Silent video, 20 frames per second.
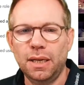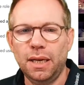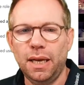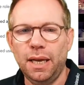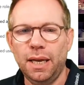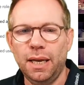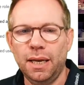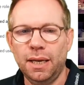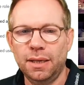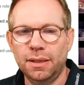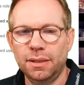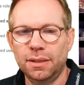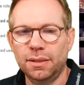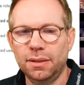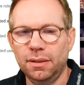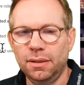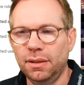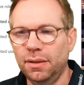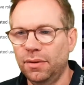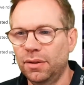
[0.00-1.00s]
And
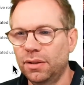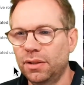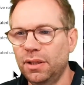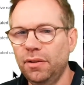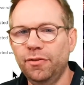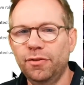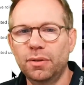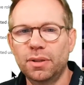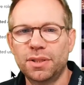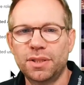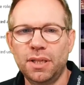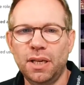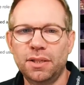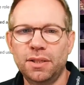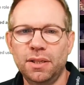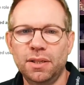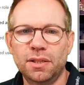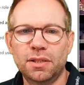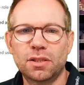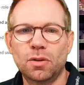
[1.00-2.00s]
in the default
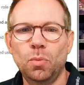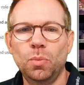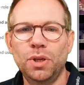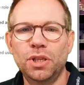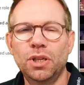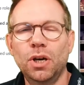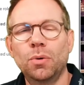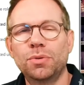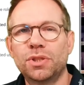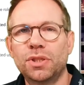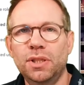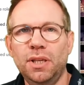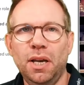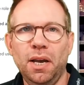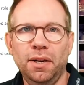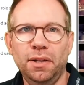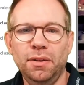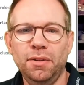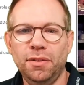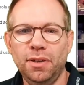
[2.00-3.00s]
settings, we don't see
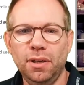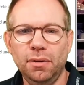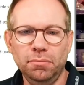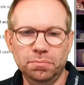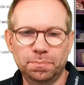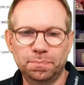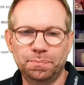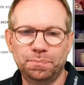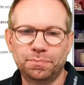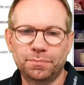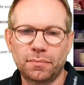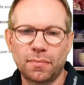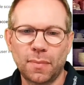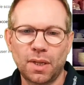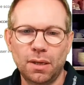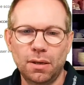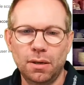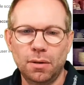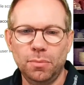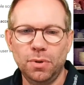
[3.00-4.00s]
anything
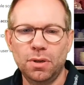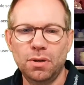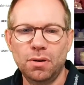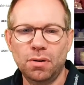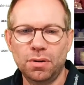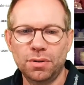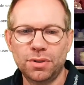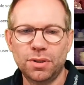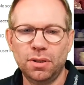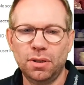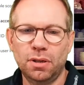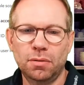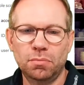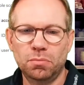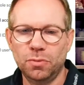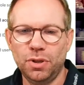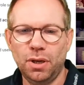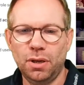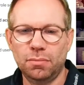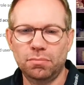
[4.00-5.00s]
because,
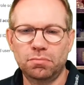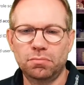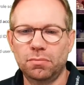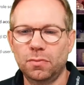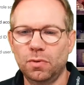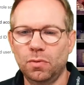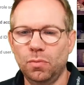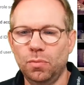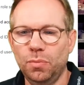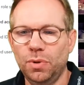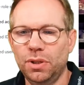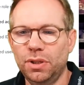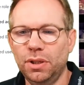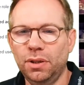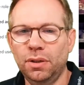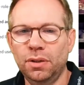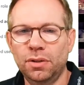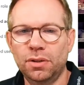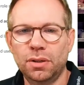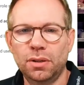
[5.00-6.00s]
yeah, we
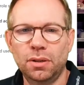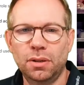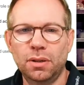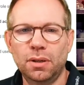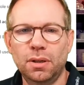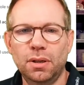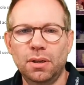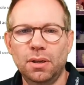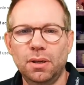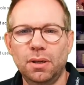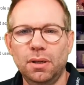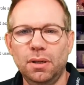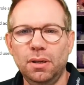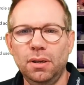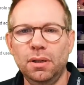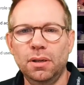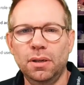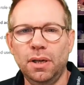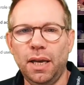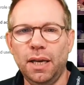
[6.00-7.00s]
didn't
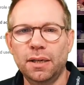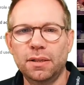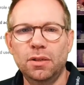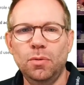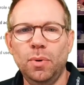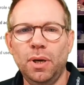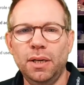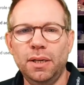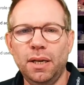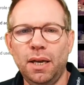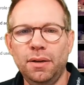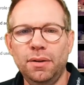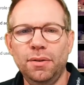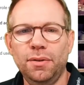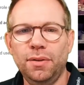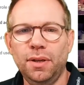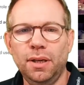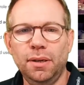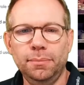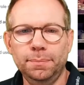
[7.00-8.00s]
activate
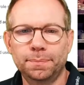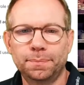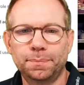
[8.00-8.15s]
anything.